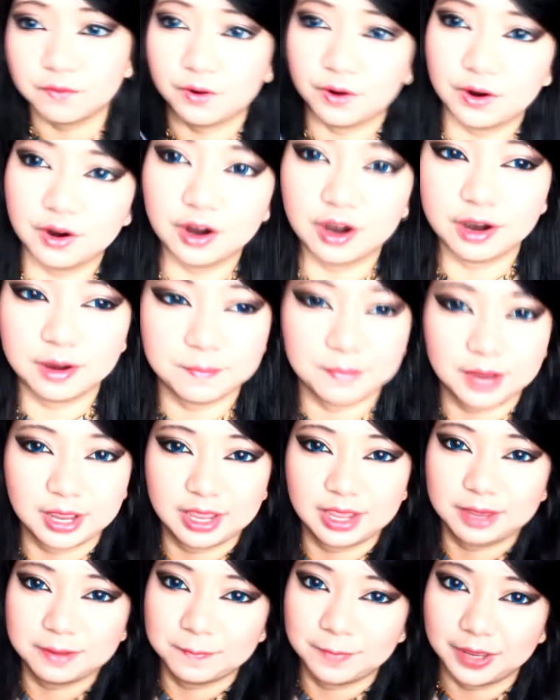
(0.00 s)
for
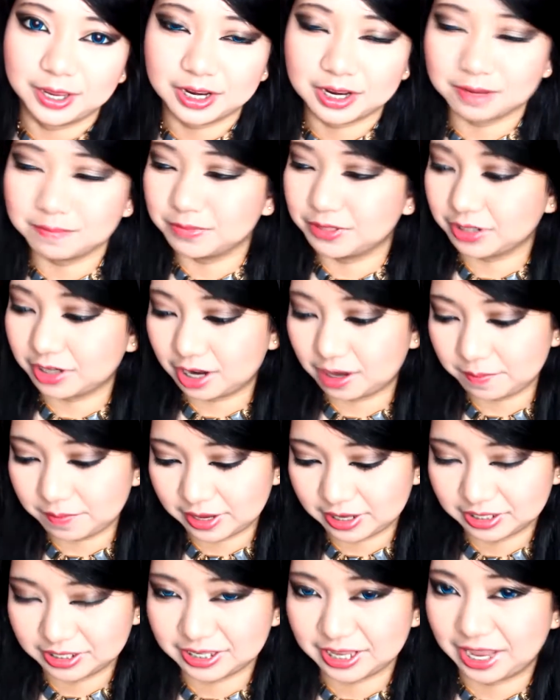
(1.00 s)
my makeup job
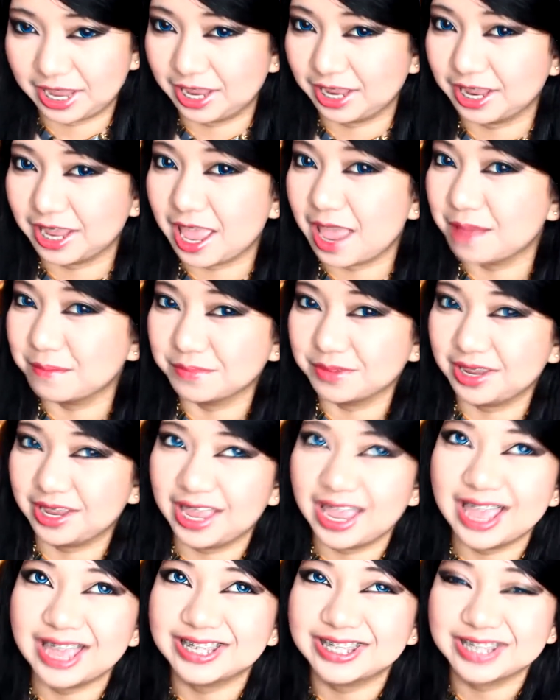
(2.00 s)
as a um,
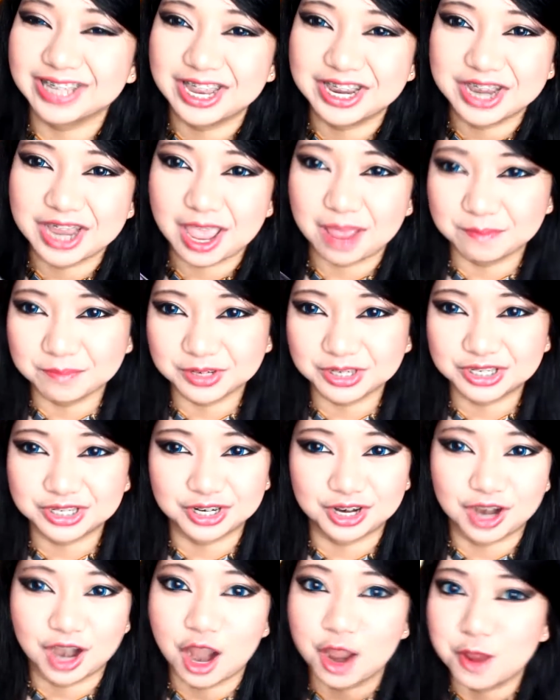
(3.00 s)
as an
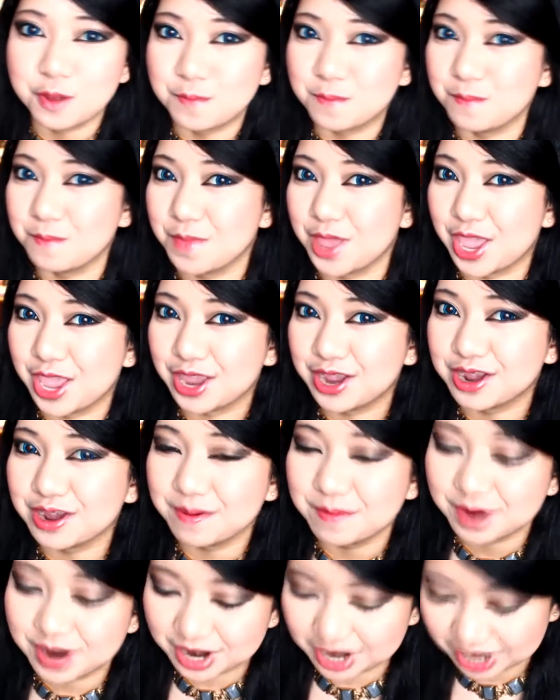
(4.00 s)
amateur
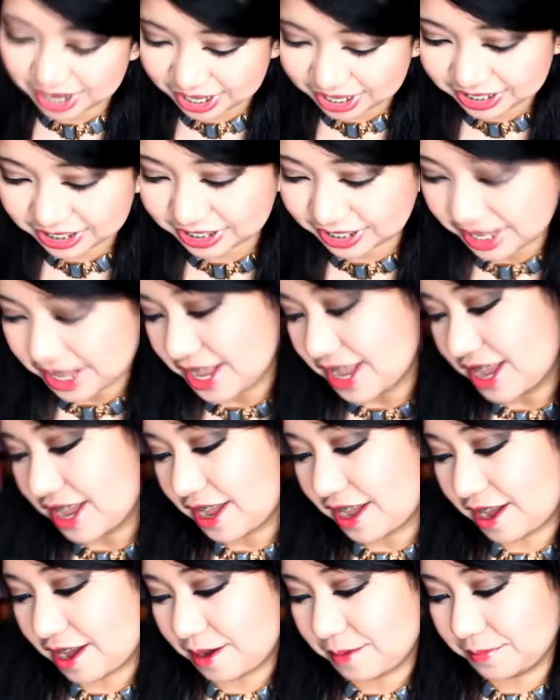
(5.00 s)
makeup artist,
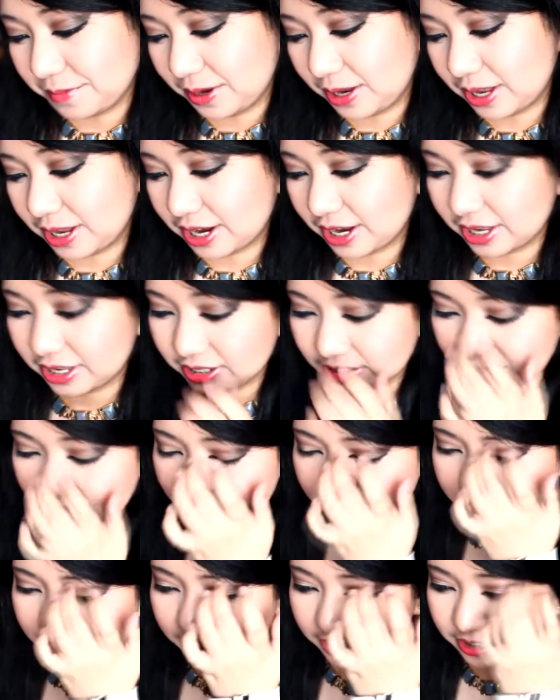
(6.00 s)
um, it is
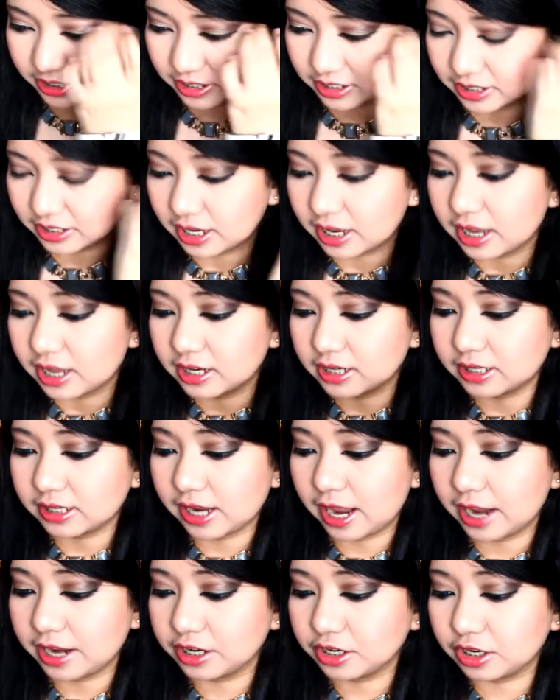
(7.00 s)
this
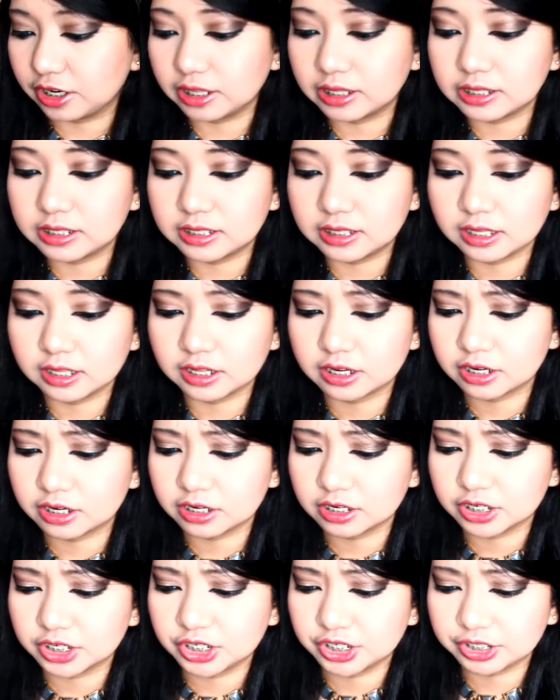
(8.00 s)
10
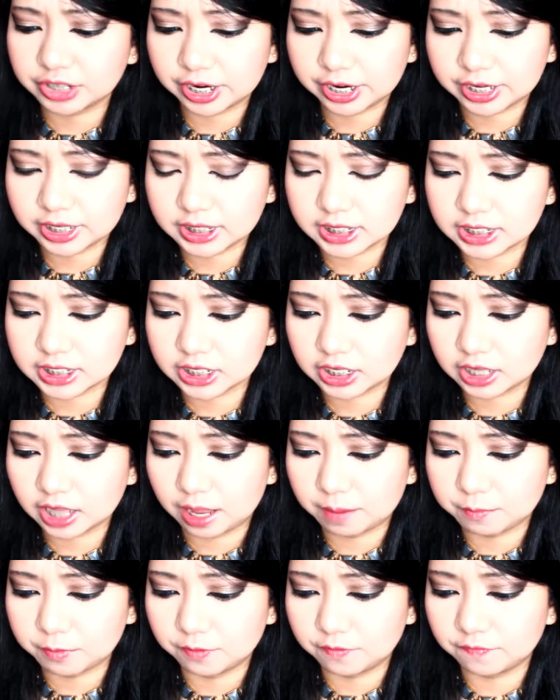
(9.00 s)
Concealer Shades
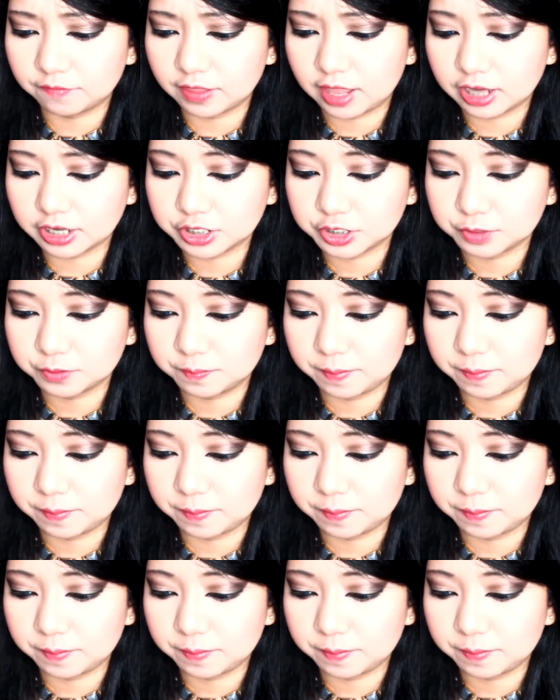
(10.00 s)
Camouflage